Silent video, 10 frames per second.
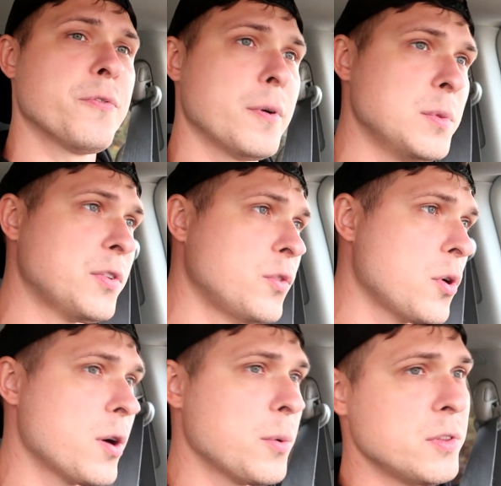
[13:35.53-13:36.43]
From the
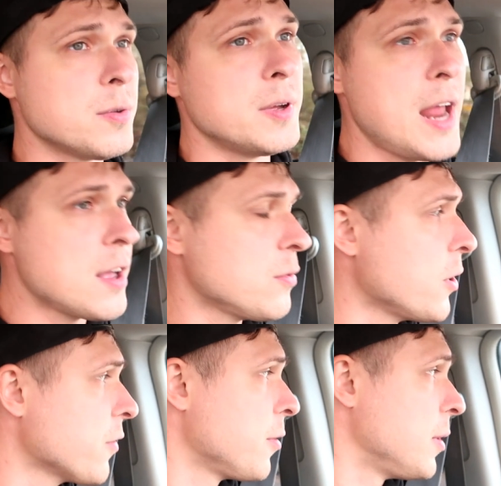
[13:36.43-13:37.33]
store, I went to my dad's
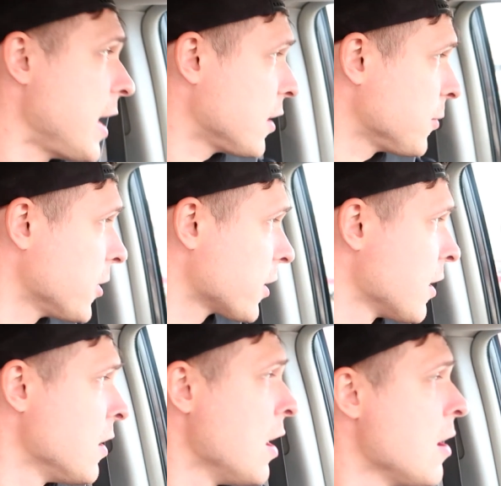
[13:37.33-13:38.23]
work. From my dad's work,
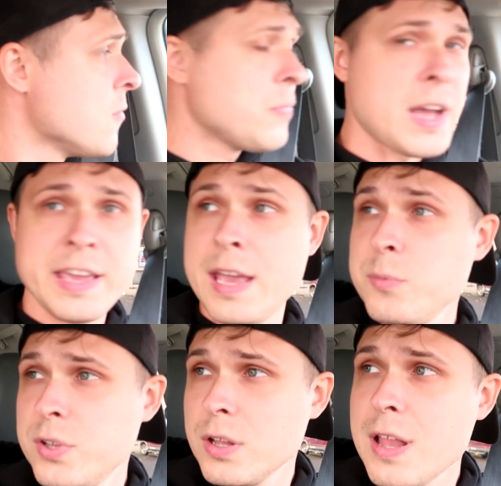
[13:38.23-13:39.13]
I
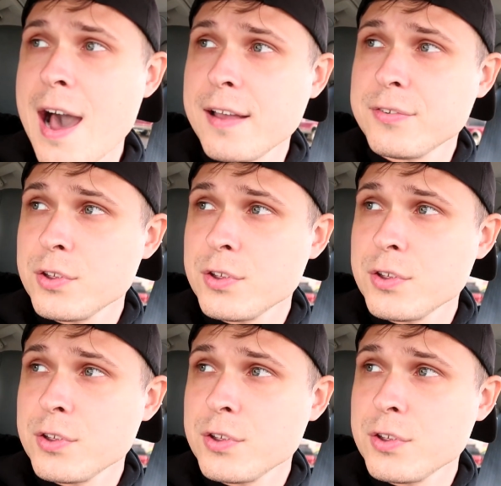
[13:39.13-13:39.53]
came to the lot.